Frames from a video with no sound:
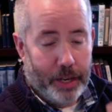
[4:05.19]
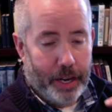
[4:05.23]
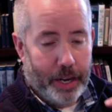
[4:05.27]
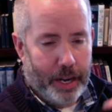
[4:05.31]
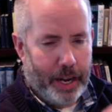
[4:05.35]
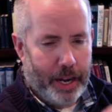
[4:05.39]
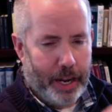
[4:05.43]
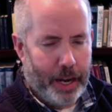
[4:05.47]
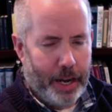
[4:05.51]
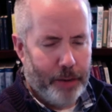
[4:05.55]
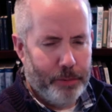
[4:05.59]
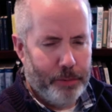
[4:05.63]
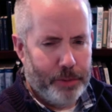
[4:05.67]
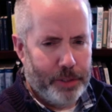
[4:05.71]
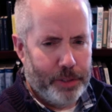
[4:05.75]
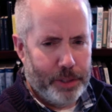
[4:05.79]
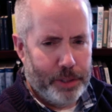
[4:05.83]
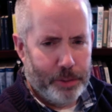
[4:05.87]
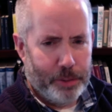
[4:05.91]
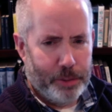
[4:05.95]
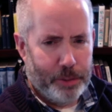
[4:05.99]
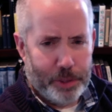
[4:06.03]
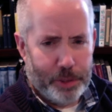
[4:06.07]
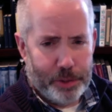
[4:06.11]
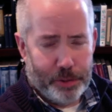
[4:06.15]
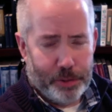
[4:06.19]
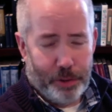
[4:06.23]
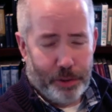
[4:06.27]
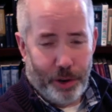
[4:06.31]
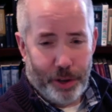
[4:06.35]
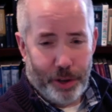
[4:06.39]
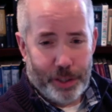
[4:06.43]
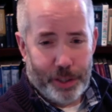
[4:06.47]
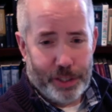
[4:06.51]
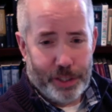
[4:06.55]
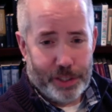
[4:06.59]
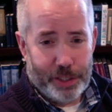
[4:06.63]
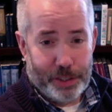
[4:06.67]
how would the original
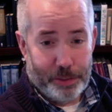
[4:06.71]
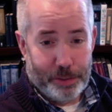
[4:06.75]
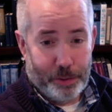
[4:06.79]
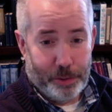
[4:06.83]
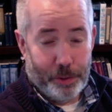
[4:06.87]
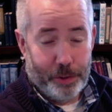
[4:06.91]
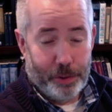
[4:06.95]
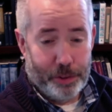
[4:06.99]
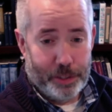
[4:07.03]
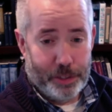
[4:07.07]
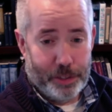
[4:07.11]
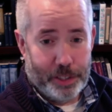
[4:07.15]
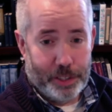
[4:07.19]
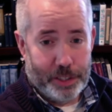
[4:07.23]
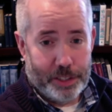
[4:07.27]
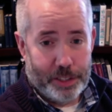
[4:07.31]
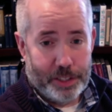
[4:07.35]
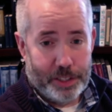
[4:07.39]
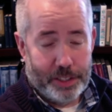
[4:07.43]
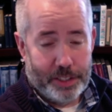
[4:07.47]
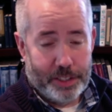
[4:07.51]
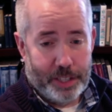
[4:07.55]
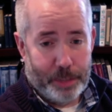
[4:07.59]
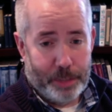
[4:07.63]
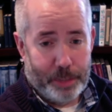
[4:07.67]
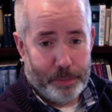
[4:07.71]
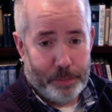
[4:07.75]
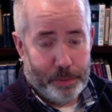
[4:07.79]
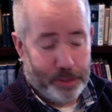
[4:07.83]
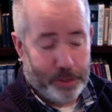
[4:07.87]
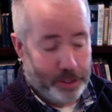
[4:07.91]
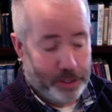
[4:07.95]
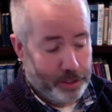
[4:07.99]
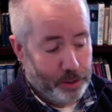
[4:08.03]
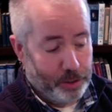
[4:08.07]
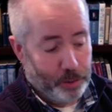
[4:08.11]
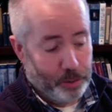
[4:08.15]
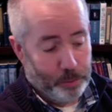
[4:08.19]
audience have heard this type of
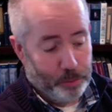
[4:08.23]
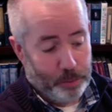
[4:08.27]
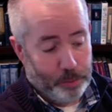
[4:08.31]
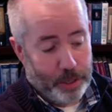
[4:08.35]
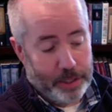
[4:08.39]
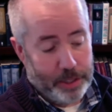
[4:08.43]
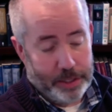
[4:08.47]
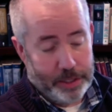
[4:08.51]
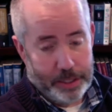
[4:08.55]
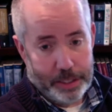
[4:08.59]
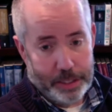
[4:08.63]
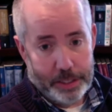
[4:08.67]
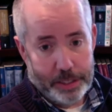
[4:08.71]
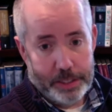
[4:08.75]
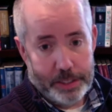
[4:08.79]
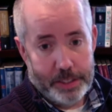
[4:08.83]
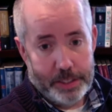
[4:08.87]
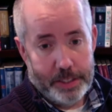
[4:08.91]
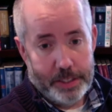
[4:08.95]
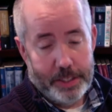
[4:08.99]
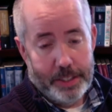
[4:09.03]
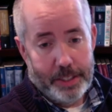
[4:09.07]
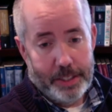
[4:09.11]
thing or read this?